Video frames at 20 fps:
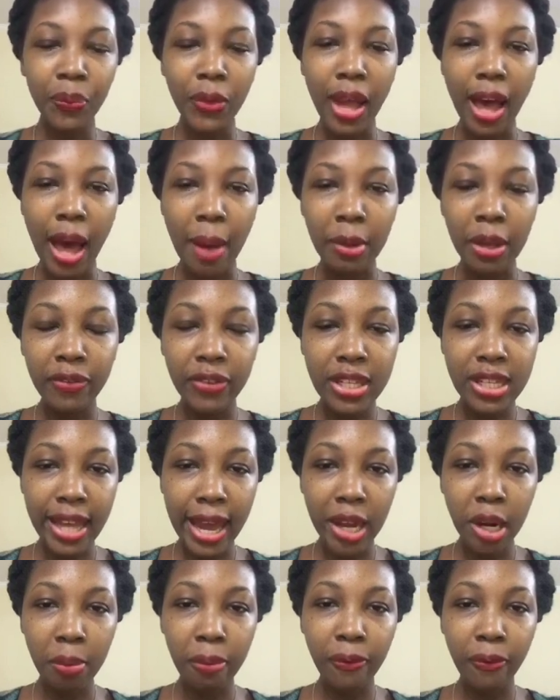If you
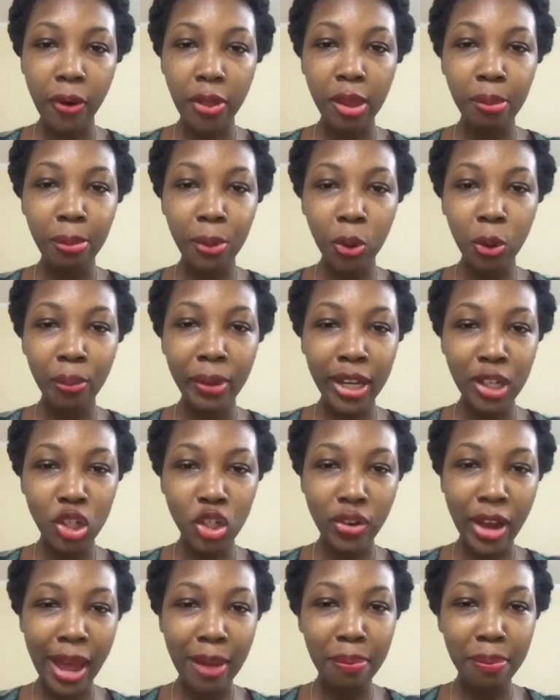sign up for the Blooming
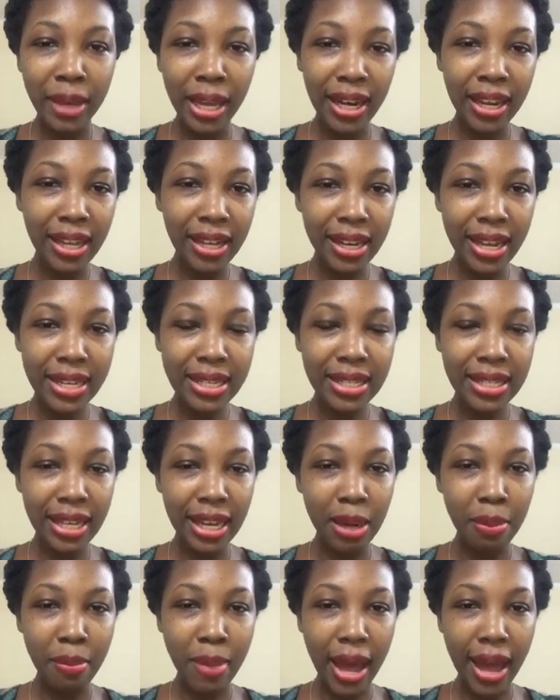Tribe mailing list
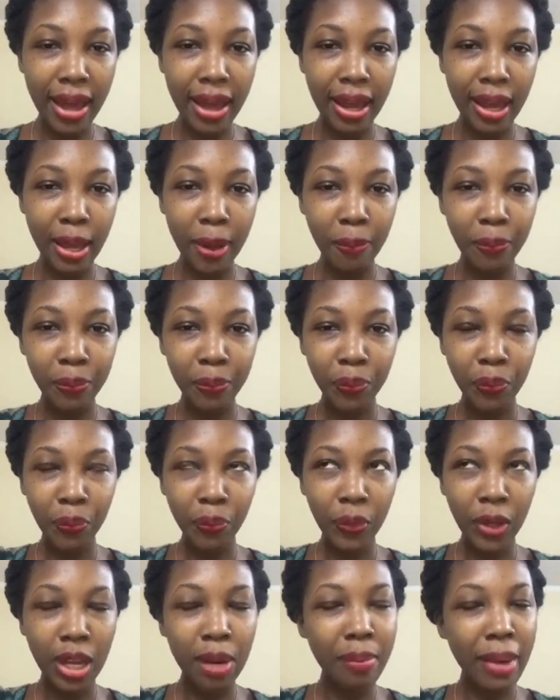in
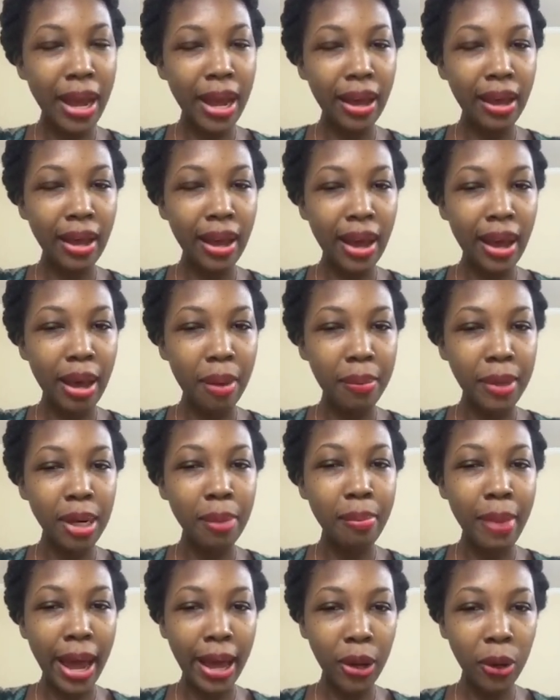the
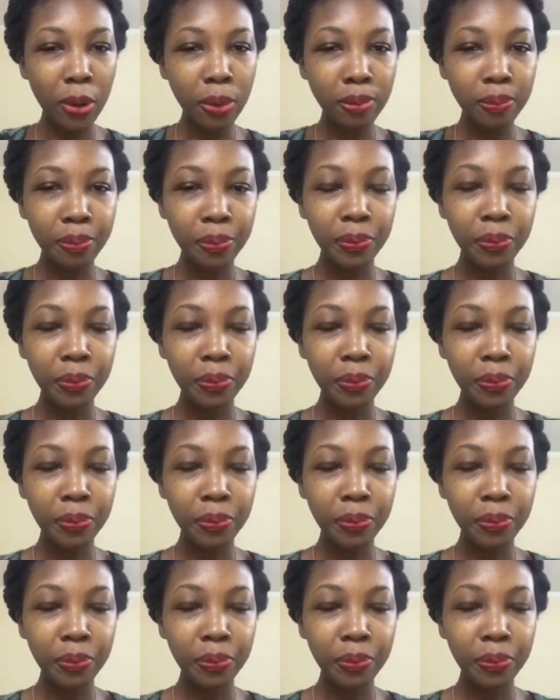bio,